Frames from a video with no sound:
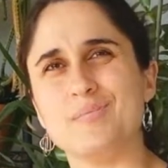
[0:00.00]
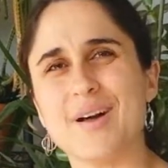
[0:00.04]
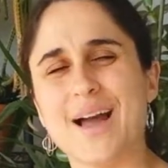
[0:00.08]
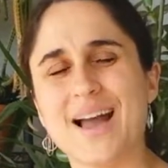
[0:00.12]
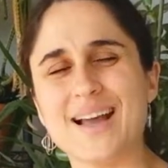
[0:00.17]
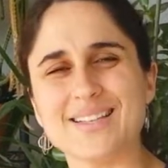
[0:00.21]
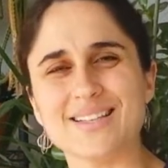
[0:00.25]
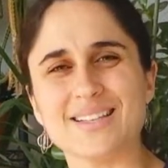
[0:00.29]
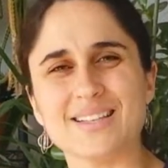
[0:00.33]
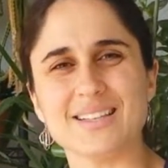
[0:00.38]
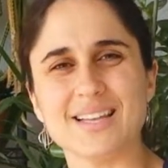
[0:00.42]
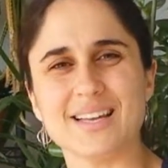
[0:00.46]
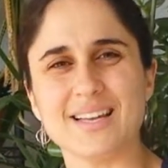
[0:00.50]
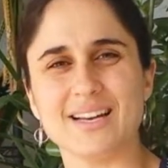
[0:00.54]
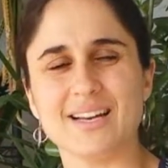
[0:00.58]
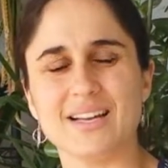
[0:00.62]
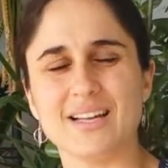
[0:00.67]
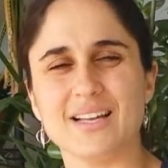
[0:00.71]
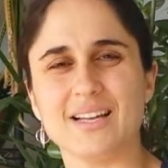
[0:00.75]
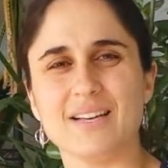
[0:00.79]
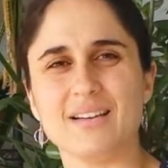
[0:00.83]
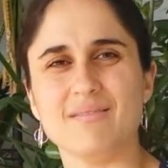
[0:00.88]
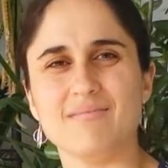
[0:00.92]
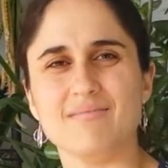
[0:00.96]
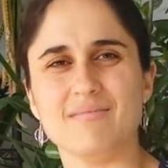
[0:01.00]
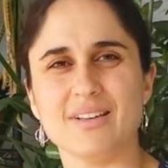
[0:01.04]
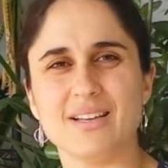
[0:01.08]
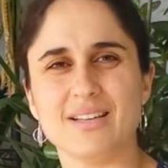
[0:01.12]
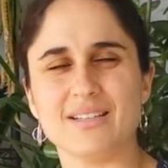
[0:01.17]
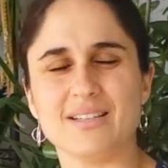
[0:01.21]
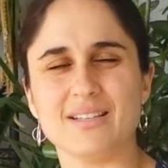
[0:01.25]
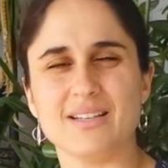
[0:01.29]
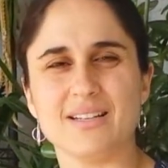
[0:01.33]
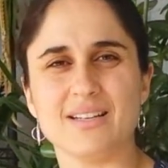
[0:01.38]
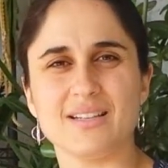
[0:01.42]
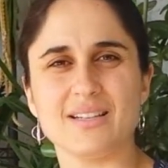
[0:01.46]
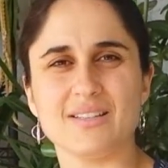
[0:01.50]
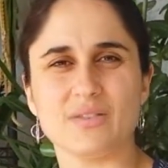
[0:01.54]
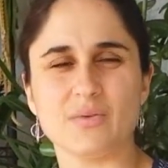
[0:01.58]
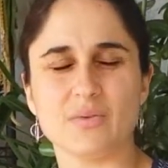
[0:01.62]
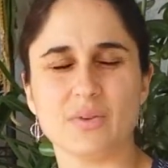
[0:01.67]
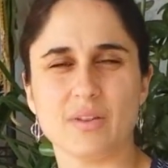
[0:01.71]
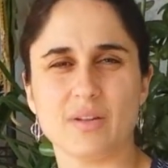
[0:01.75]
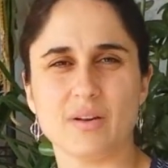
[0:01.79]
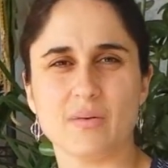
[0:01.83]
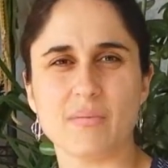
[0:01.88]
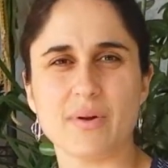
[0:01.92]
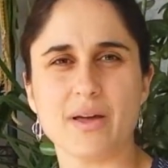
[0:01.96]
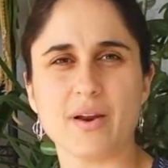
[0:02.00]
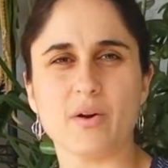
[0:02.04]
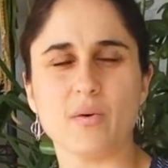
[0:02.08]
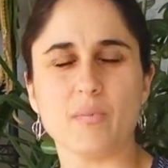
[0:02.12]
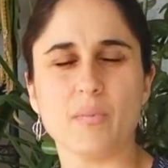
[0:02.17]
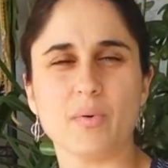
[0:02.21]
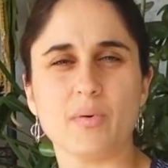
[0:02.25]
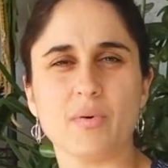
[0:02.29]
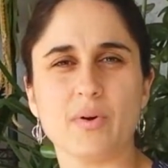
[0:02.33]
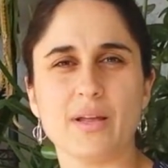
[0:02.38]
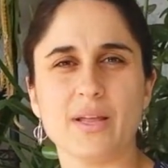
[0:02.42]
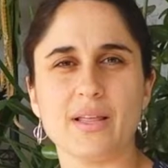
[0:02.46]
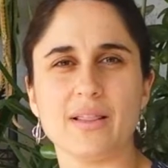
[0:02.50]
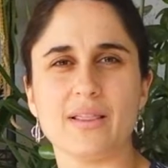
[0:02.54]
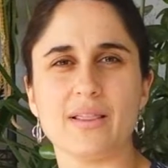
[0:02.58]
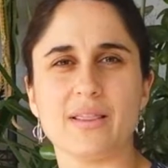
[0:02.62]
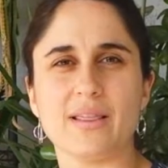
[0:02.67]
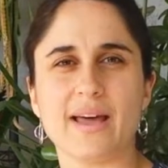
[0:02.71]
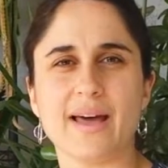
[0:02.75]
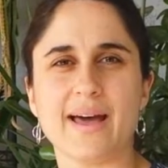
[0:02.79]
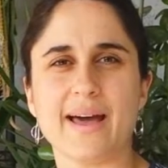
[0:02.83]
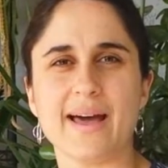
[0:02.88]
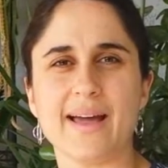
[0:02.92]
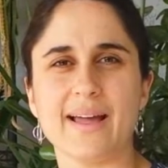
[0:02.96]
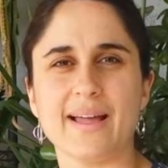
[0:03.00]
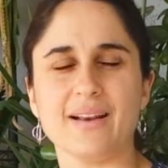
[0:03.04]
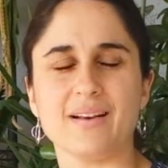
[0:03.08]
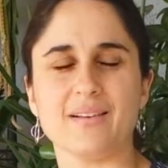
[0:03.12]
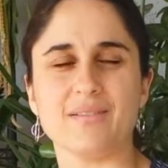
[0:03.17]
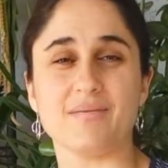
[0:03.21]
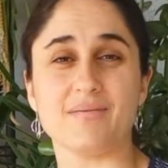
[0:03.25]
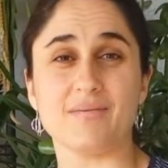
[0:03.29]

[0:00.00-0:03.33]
isolated incidents within Meadow Point that